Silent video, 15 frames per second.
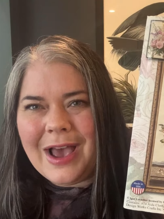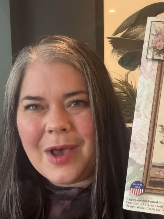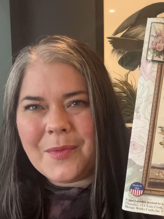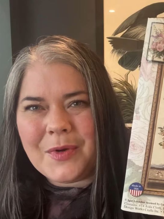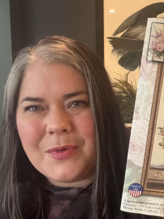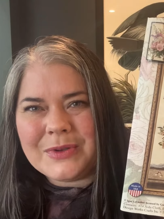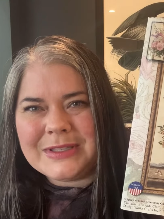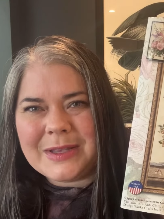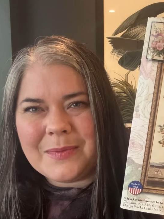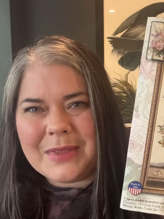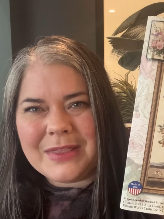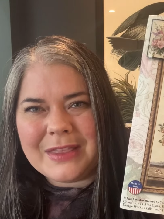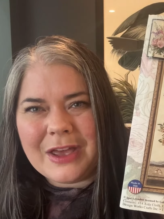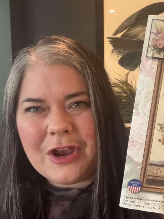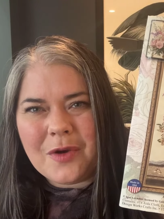It was
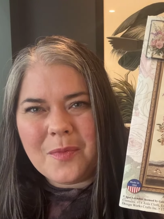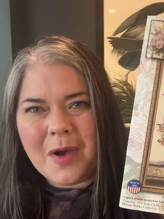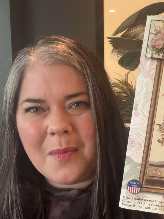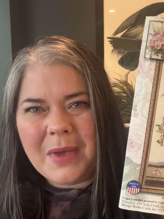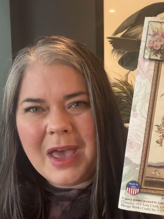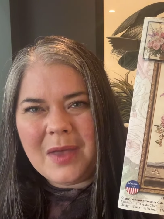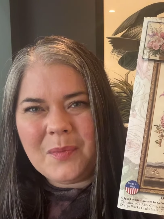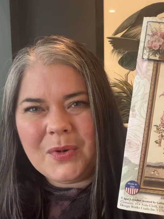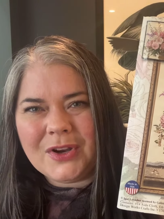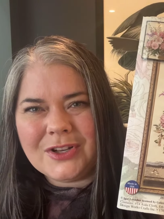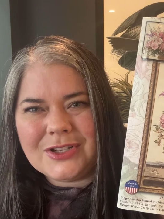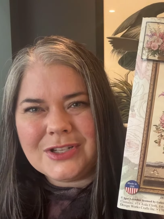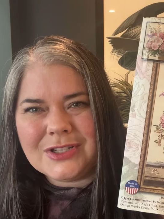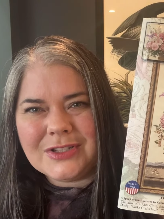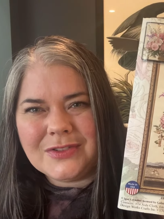something that her mom had
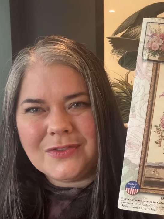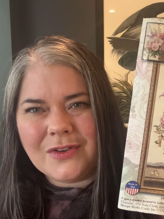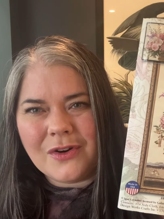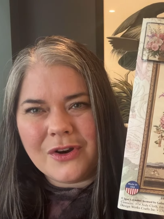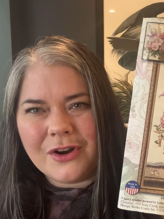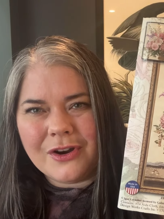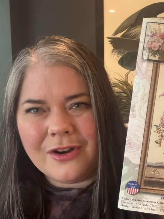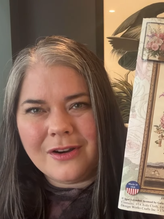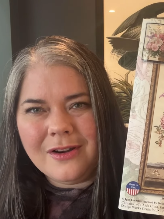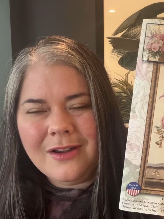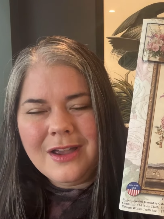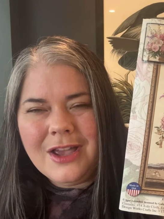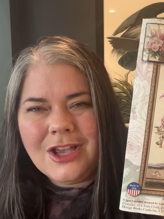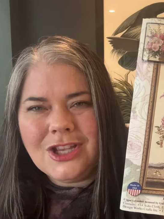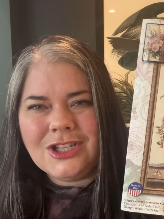purchased for her.
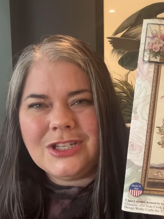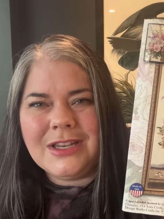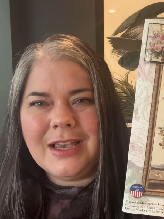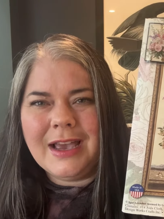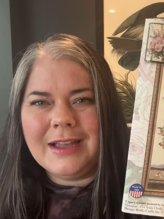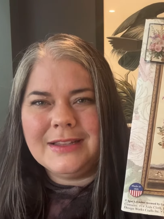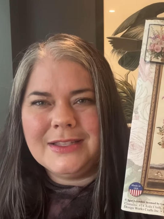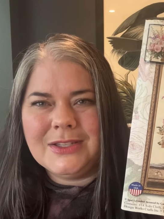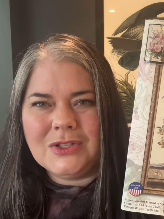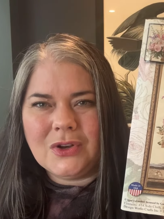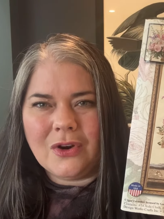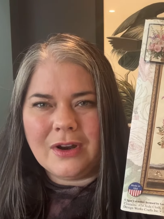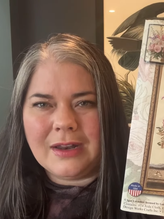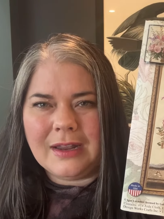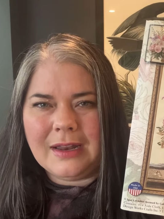She had
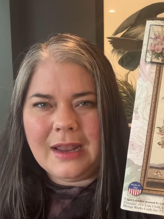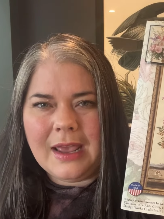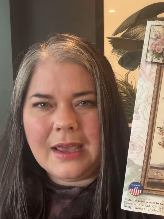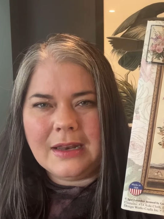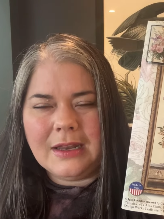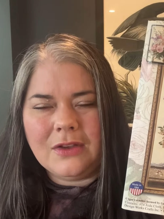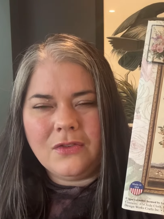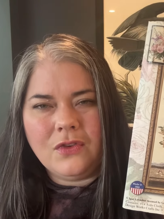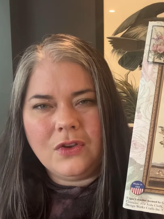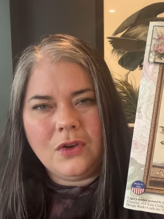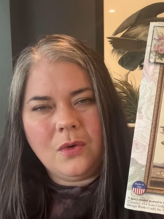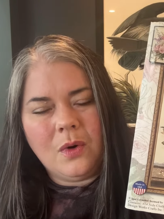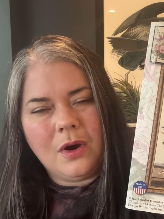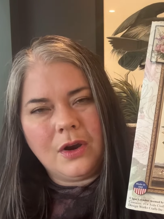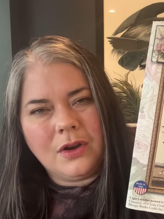started, and if
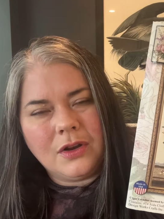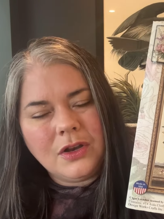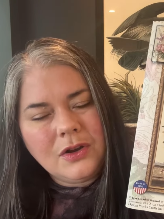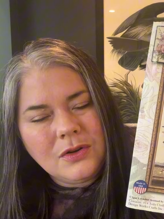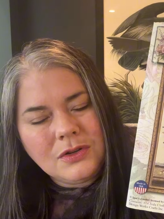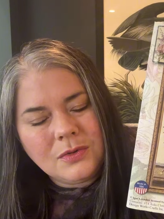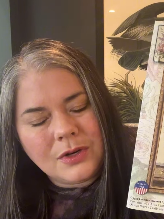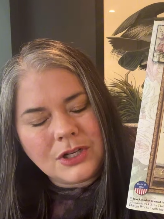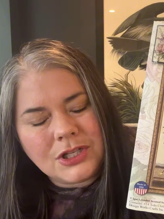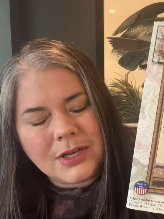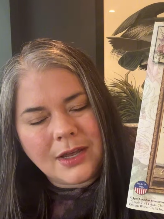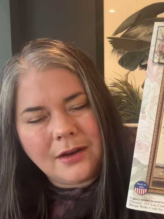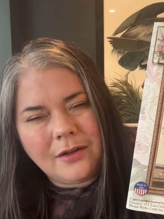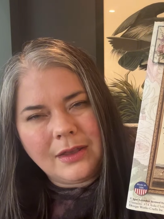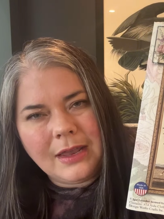you are new to our
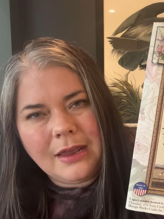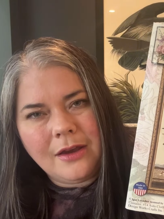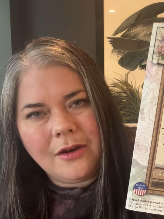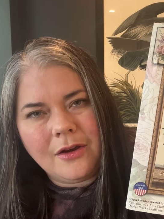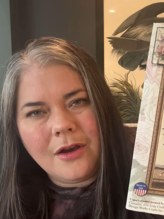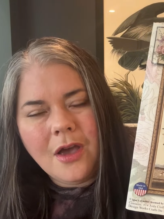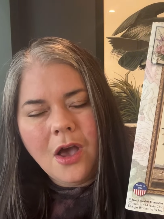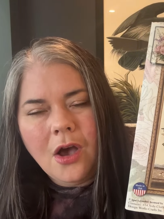channel here,